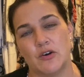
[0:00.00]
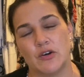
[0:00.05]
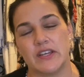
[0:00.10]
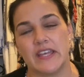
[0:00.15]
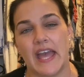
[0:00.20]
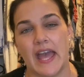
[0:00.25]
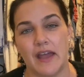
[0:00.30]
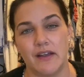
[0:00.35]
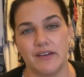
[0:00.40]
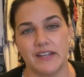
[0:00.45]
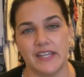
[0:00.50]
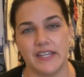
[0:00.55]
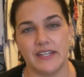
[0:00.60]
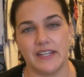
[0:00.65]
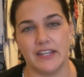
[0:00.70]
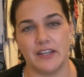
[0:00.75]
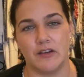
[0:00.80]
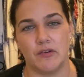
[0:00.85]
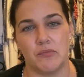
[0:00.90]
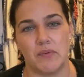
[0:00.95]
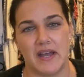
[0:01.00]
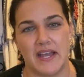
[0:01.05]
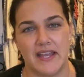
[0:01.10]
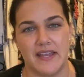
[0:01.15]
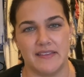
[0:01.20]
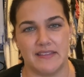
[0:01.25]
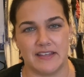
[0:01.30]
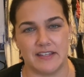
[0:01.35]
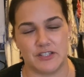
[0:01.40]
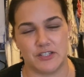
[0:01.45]
carry it in a
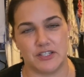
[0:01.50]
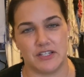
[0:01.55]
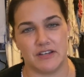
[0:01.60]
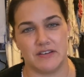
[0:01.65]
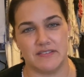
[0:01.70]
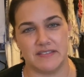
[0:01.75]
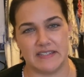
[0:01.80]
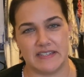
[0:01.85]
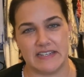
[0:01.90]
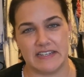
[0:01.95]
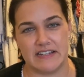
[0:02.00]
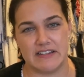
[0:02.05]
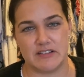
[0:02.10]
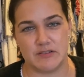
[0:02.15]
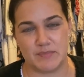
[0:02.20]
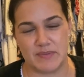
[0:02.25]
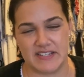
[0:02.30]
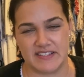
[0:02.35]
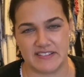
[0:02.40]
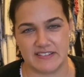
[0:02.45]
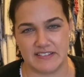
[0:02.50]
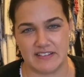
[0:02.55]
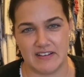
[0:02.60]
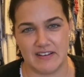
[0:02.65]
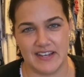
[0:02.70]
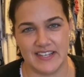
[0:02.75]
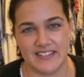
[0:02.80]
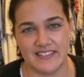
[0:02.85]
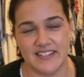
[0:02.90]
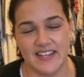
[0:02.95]
way that shows it in its best
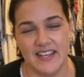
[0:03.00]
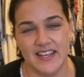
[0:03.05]
light.